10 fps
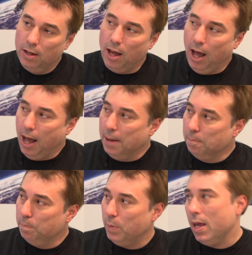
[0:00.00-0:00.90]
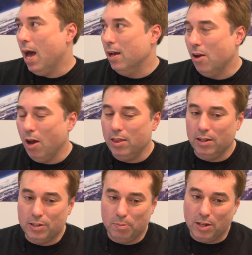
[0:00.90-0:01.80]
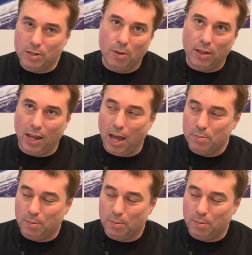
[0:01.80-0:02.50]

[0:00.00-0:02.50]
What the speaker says: But yeah, no, I think there's some other games.